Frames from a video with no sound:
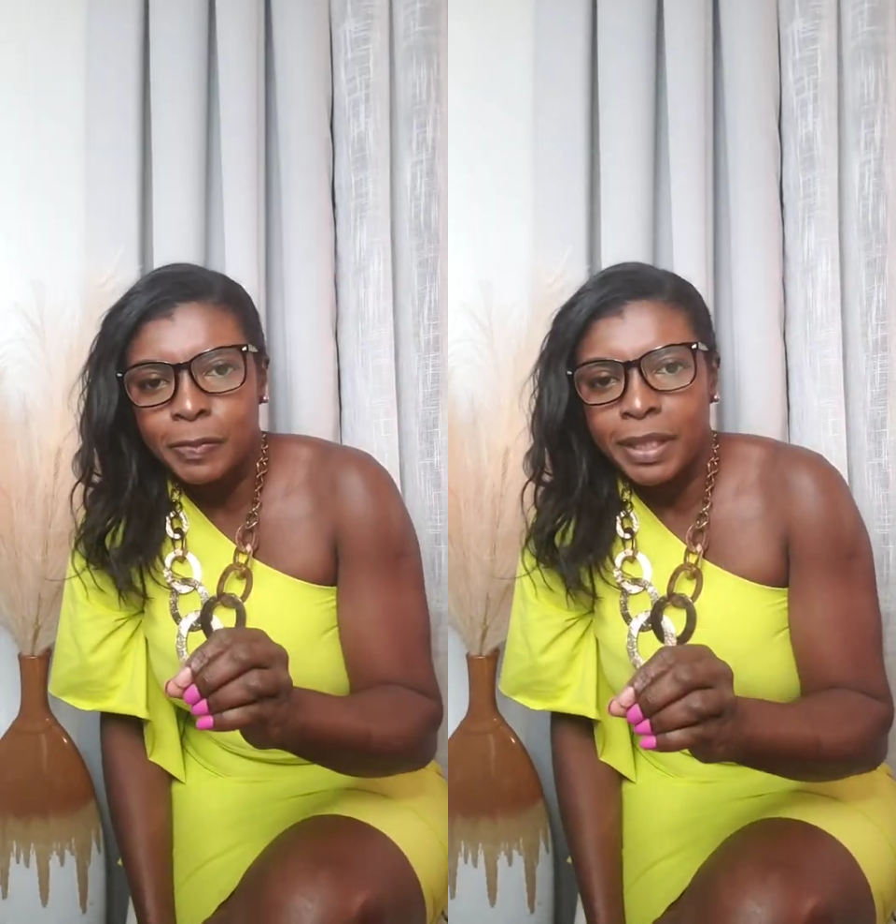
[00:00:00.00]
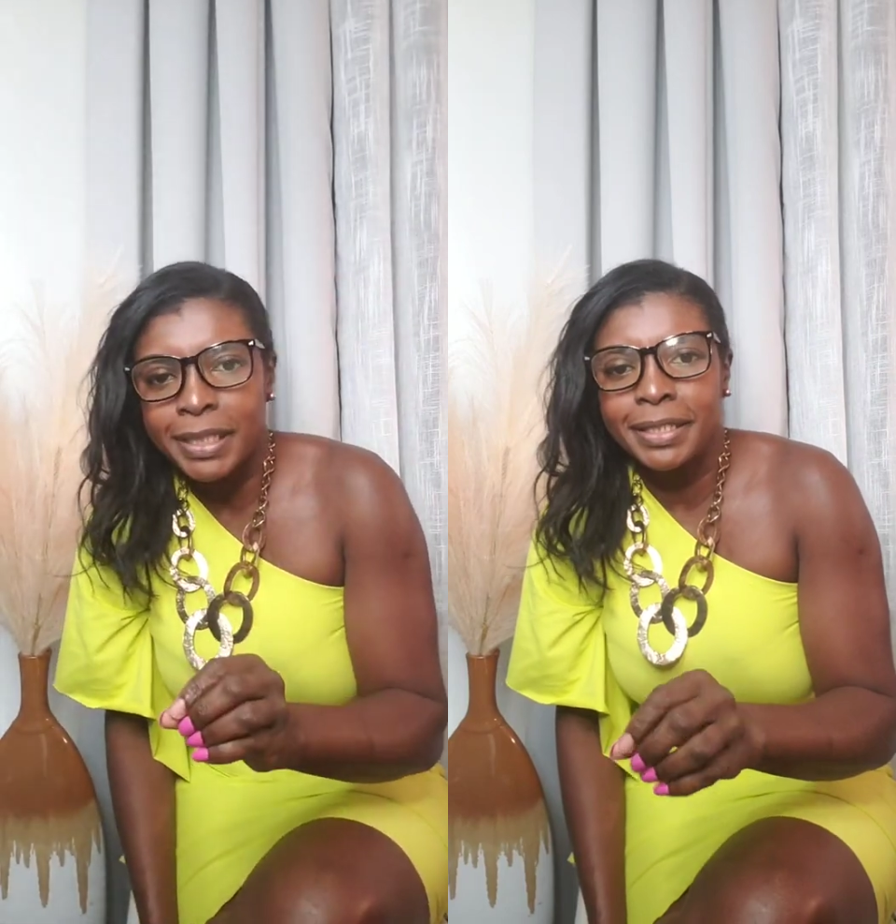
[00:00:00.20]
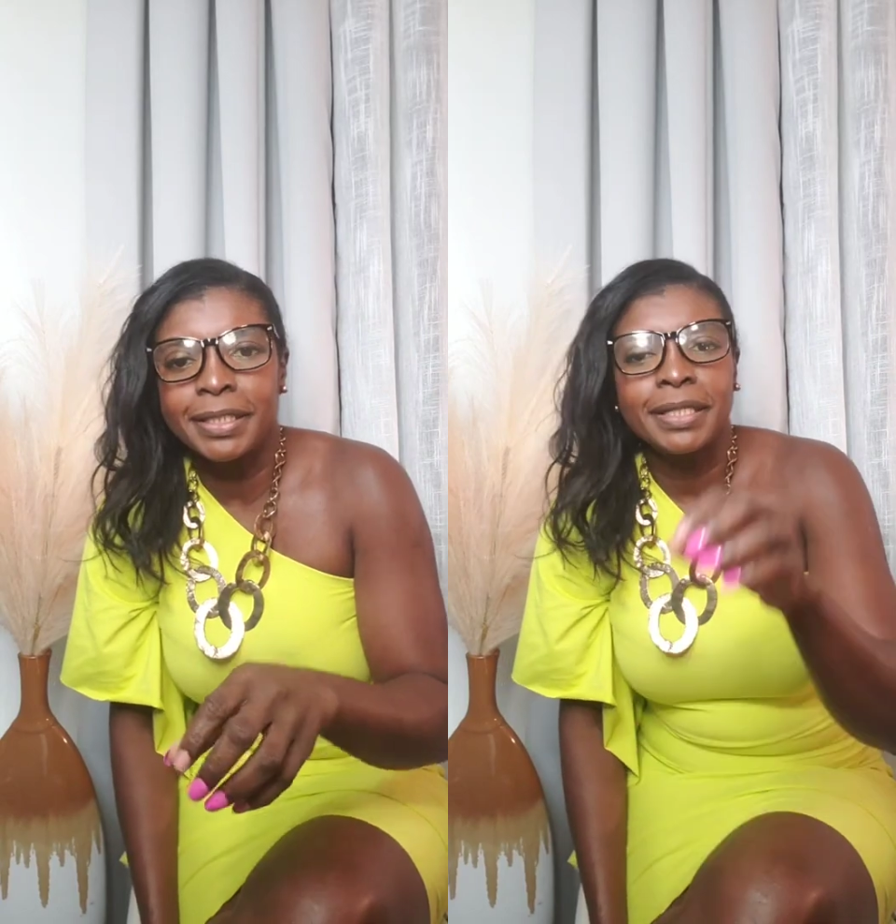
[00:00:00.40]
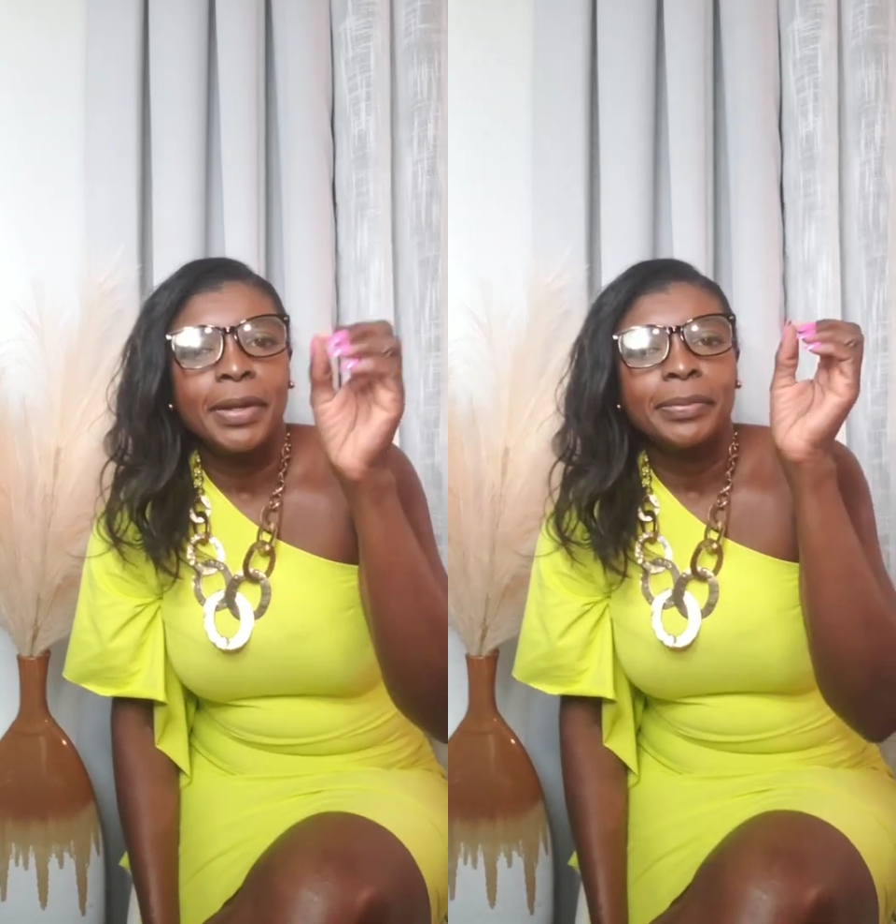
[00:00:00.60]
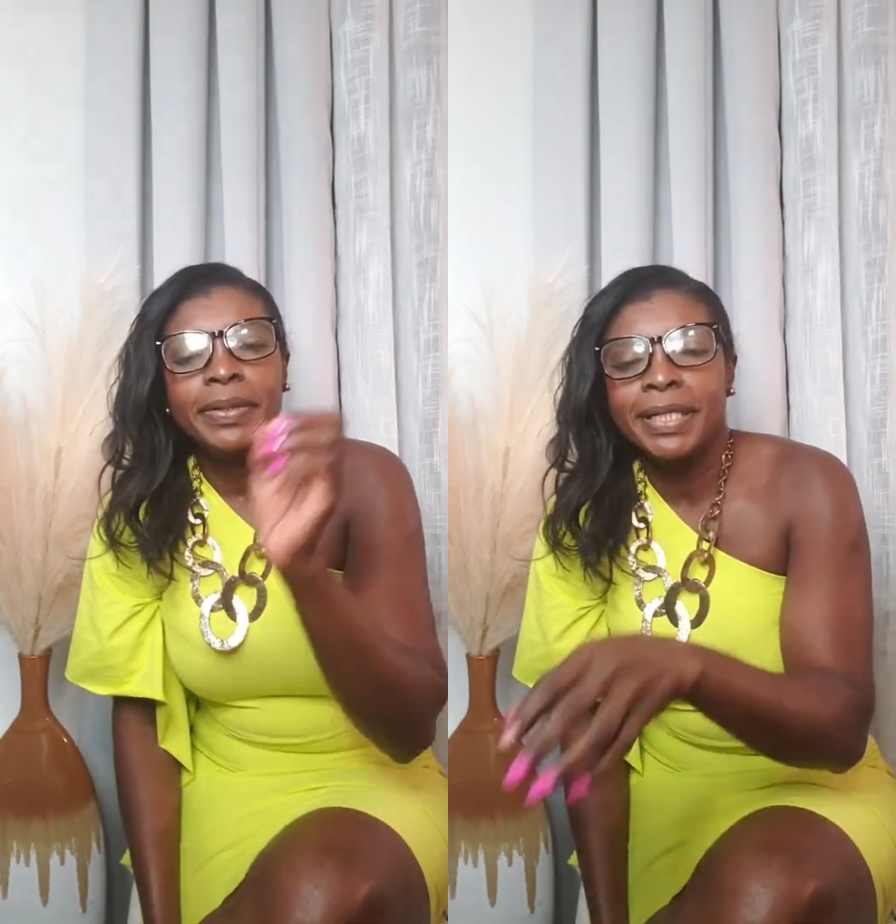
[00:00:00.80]
places,
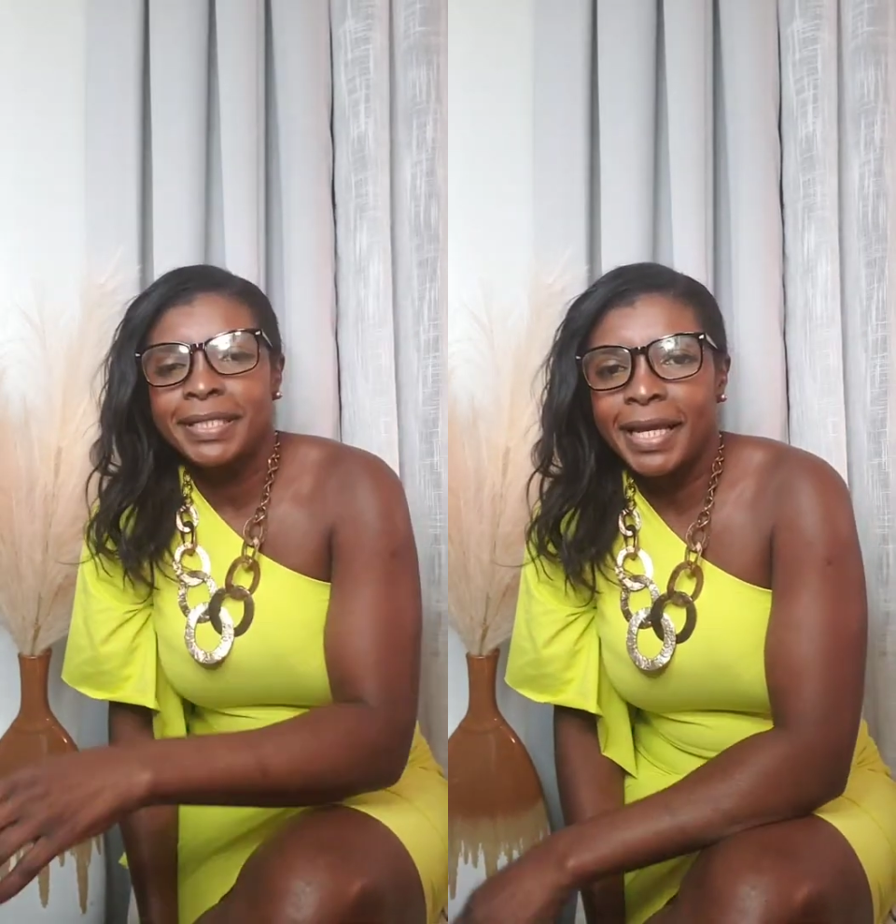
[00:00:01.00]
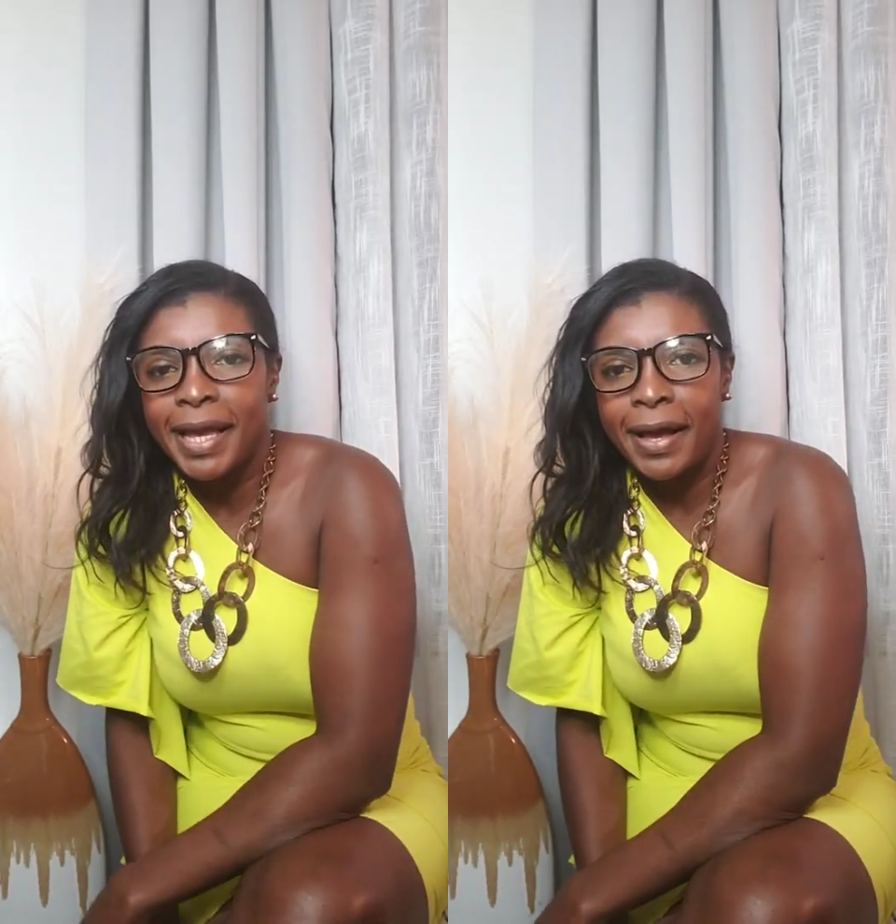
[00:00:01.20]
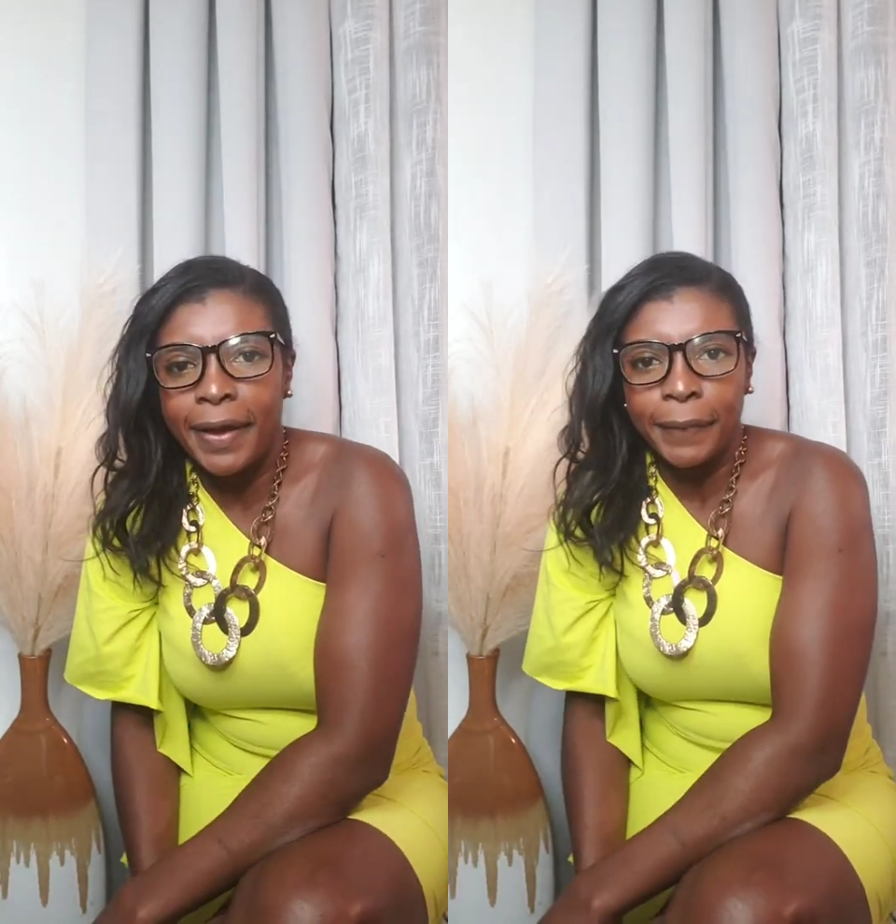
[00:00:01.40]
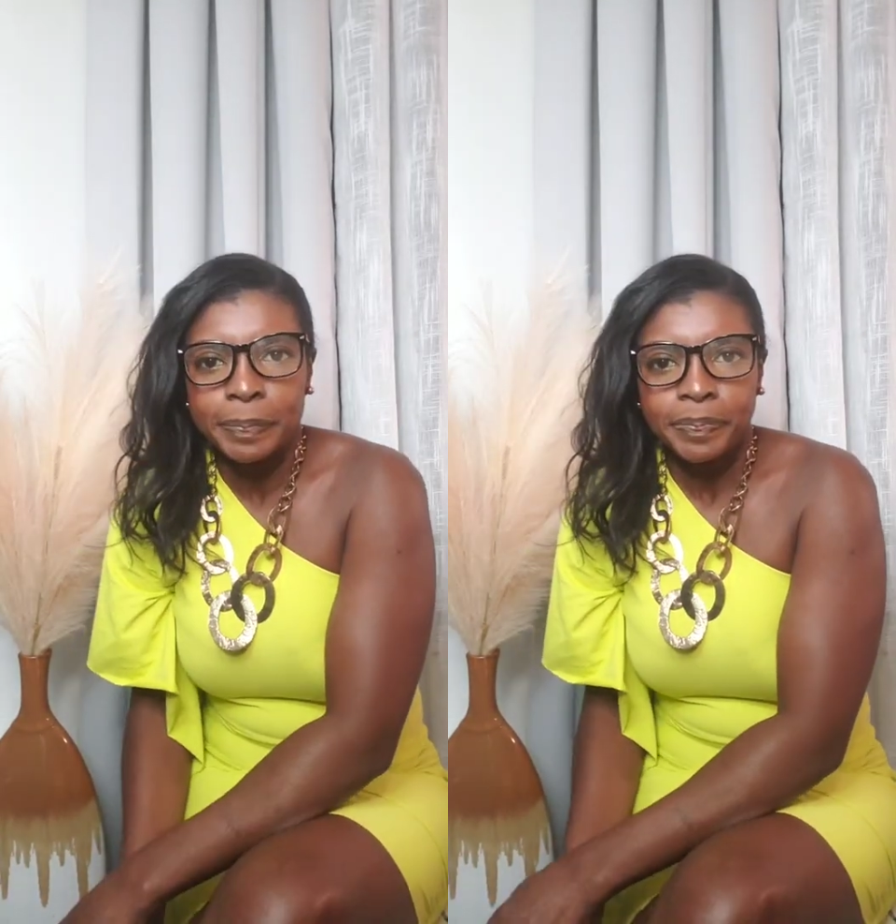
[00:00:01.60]
please say hi.